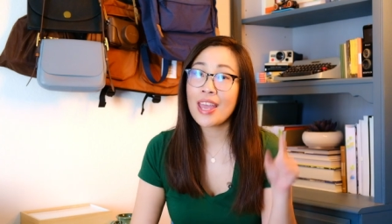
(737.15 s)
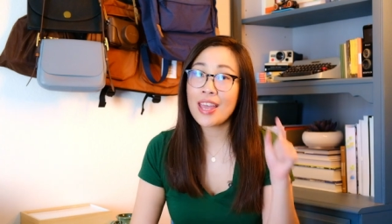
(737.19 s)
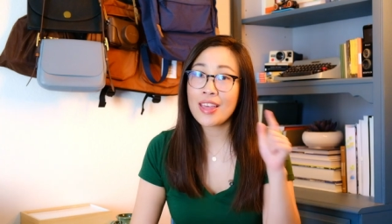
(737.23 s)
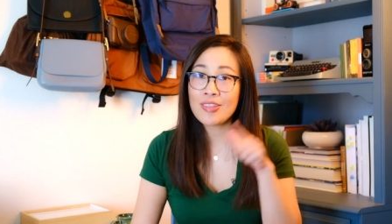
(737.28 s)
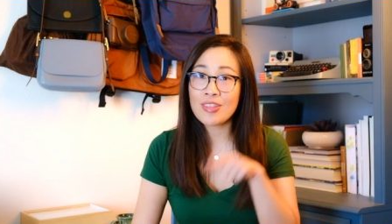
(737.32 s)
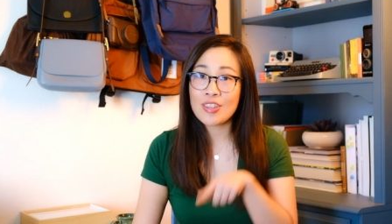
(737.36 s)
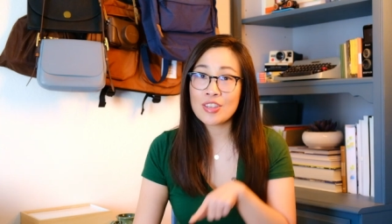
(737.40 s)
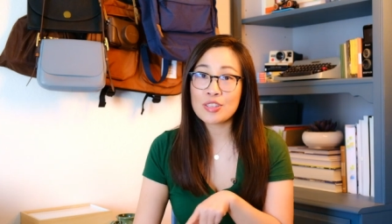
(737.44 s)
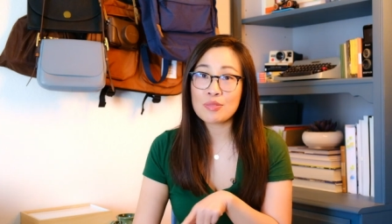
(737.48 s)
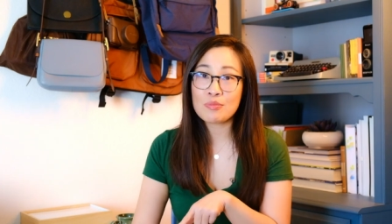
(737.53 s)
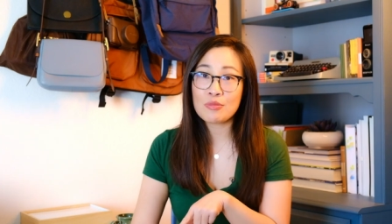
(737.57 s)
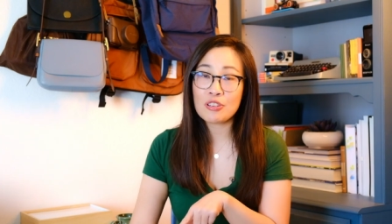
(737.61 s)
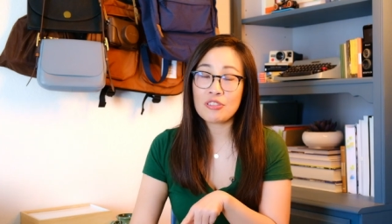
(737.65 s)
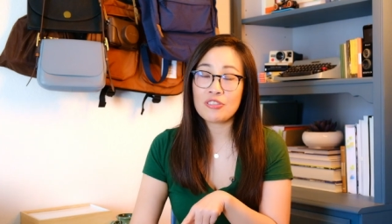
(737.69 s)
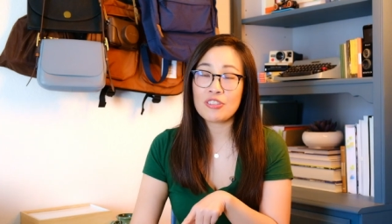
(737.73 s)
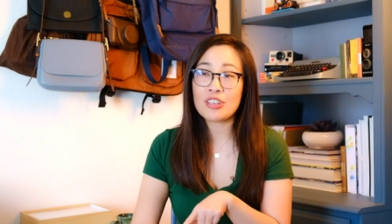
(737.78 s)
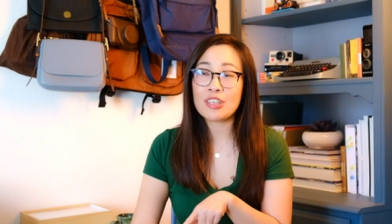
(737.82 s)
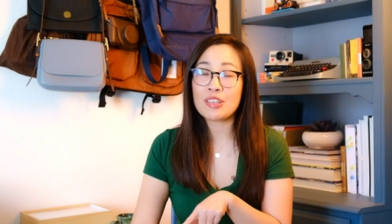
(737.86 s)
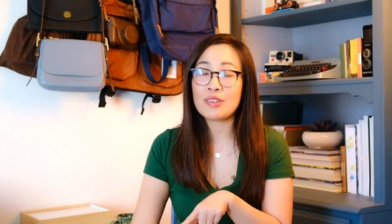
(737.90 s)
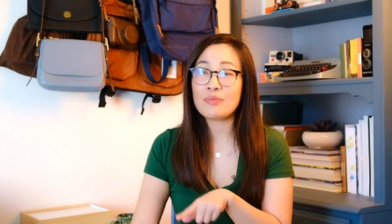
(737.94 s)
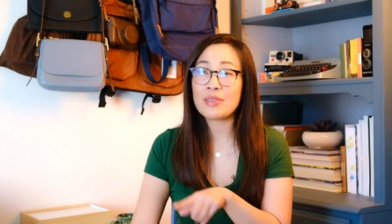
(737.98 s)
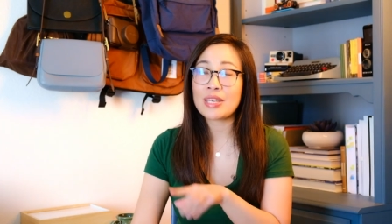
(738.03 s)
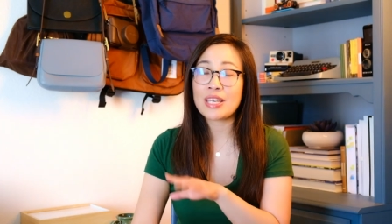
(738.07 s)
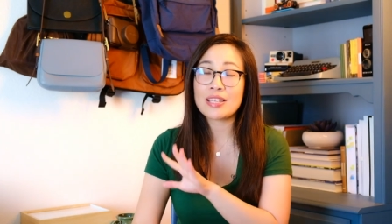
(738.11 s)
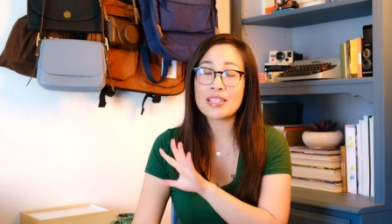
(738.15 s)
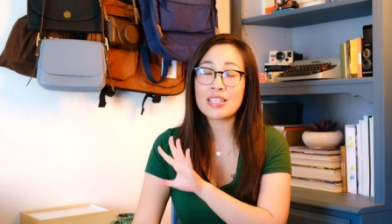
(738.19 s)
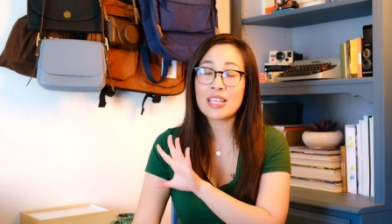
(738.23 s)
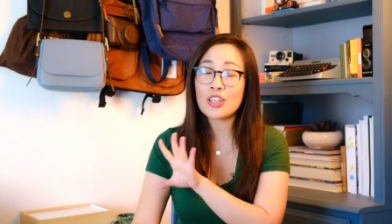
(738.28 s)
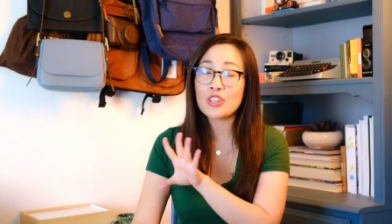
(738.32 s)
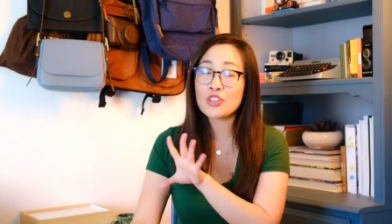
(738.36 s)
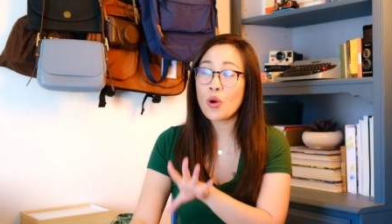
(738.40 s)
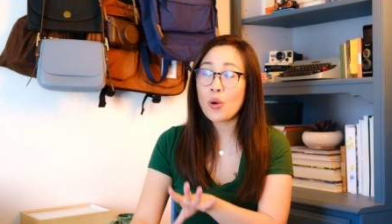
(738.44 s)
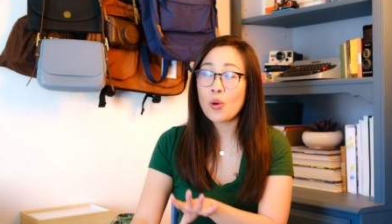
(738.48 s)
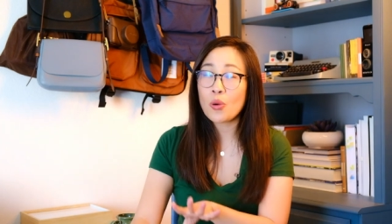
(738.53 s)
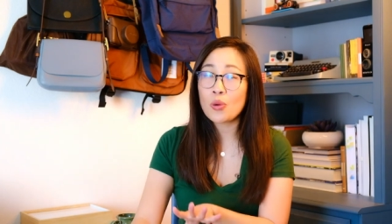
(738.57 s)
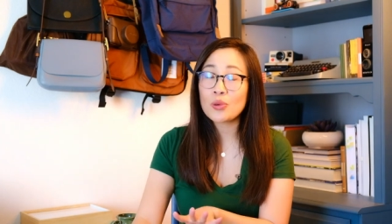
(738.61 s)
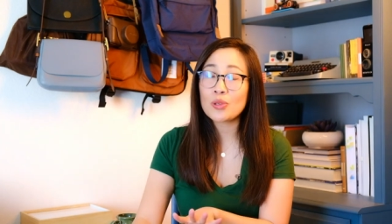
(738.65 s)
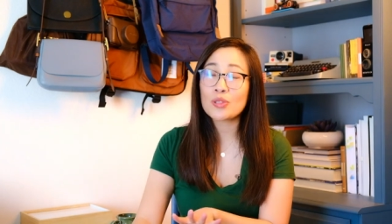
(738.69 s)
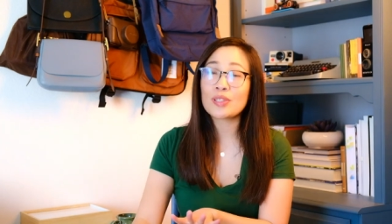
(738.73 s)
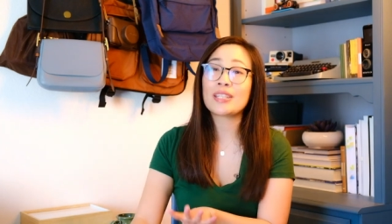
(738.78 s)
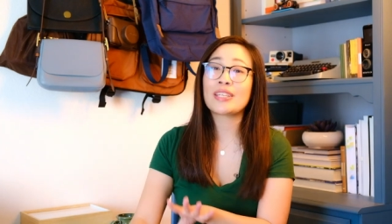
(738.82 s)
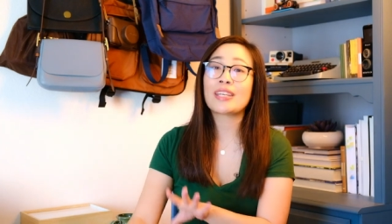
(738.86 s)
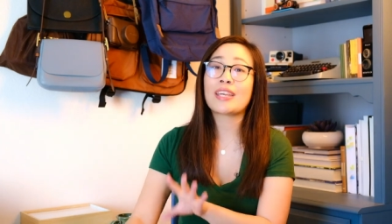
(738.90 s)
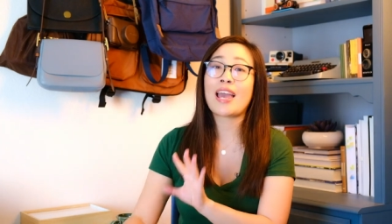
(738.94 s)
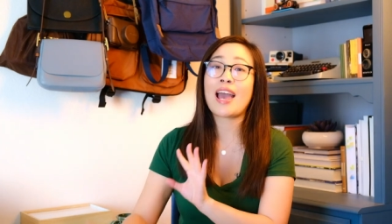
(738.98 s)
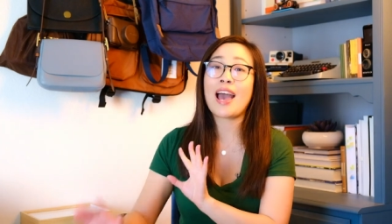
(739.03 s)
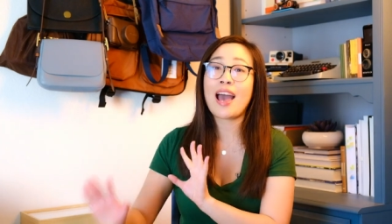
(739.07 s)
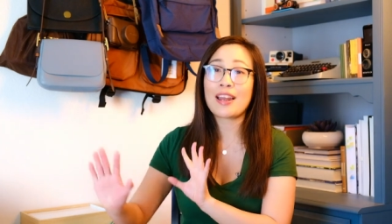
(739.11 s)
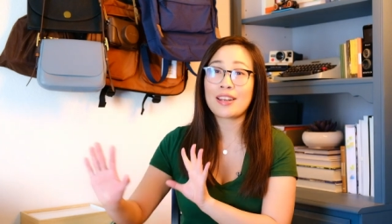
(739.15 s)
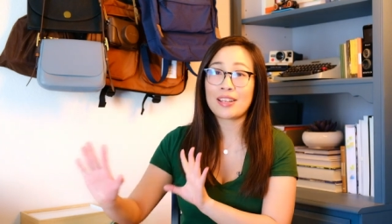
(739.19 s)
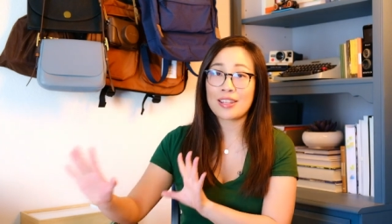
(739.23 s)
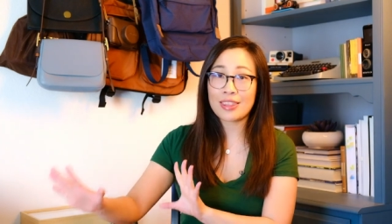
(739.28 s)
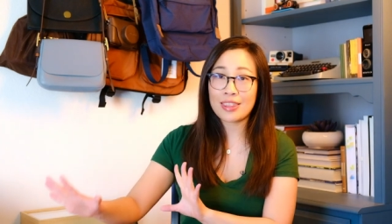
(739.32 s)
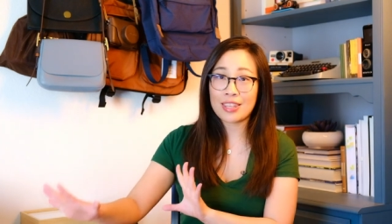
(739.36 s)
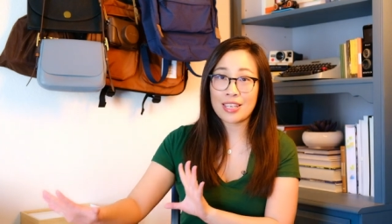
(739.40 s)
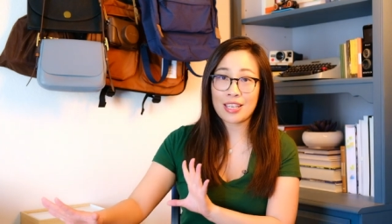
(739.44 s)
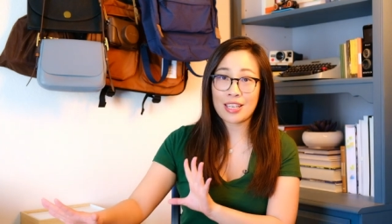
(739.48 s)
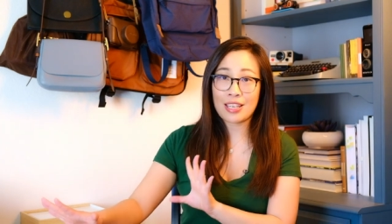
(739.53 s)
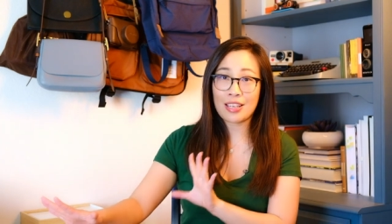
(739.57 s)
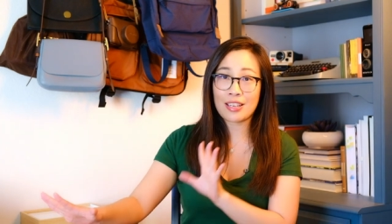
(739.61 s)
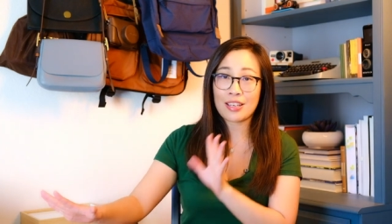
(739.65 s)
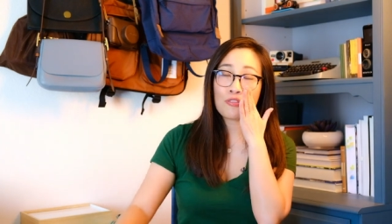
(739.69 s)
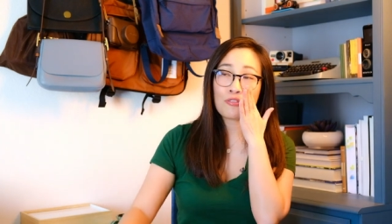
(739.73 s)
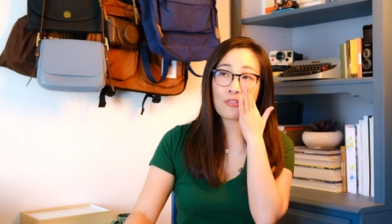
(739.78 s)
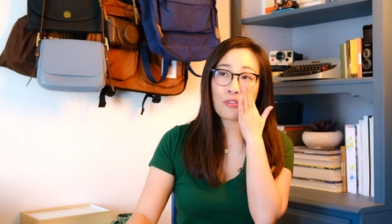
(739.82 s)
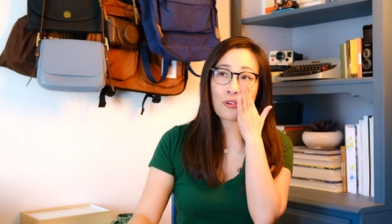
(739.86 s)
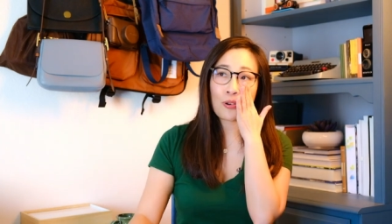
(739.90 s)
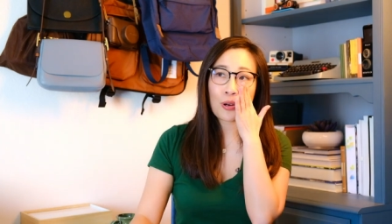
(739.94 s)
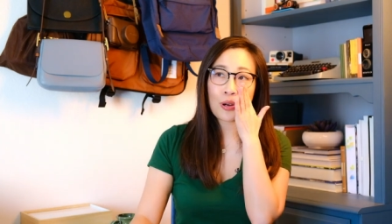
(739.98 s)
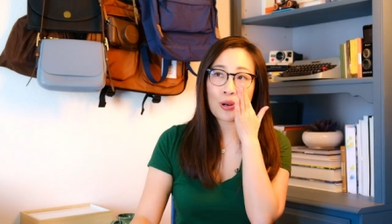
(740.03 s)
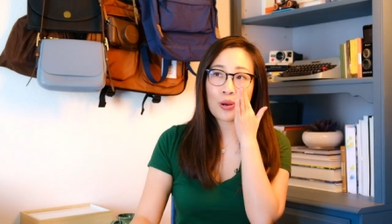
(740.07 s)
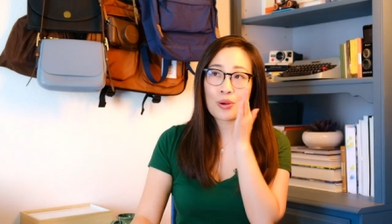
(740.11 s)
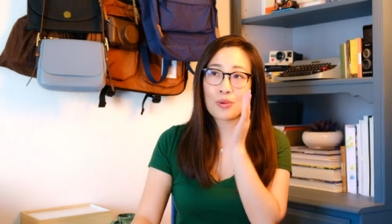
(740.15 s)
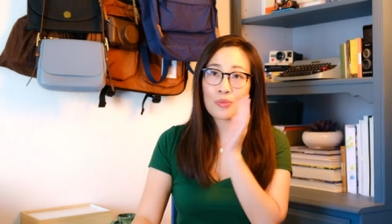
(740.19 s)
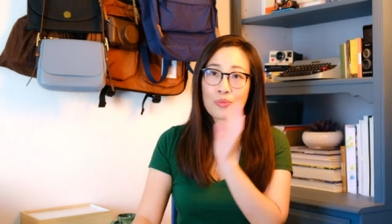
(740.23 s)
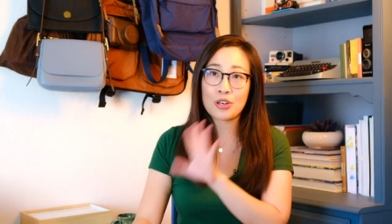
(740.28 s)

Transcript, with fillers: in this movie because he totally had a thing for